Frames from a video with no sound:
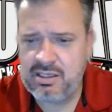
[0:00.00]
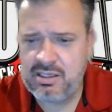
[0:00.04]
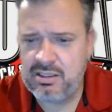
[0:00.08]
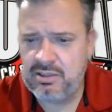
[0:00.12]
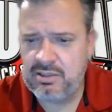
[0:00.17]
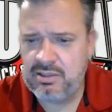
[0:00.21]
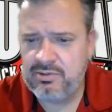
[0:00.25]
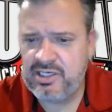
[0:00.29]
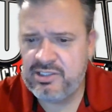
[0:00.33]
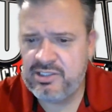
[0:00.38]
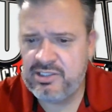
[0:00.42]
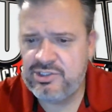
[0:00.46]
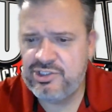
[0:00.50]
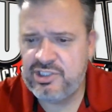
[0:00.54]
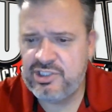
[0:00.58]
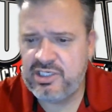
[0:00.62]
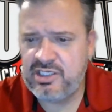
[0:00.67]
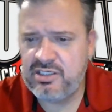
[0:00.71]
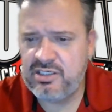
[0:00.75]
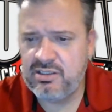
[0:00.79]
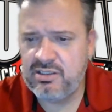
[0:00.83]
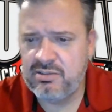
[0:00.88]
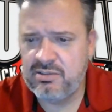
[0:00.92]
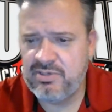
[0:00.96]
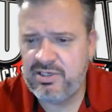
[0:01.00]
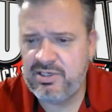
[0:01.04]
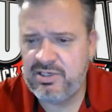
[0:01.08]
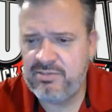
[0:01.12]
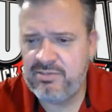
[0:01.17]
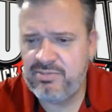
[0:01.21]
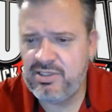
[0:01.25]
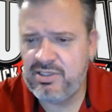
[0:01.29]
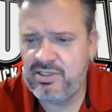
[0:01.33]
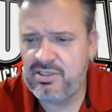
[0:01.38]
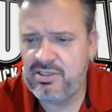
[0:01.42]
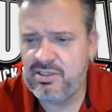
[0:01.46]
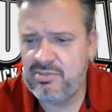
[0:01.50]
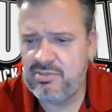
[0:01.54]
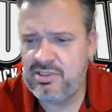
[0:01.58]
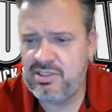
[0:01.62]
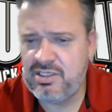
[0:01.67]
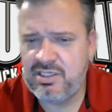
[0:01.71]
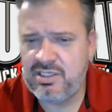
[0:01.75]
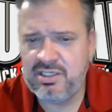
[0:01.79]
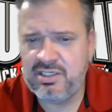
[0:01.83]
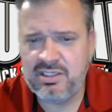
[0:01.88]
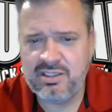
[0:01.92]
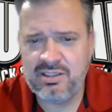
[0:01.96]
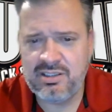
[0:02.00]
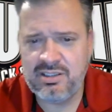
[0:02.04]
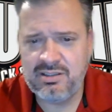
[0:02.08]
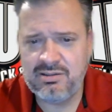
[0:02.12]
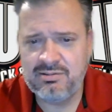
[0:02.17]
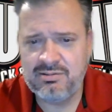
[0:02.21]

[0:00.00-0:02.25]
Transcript: Greg Jager might be coming down.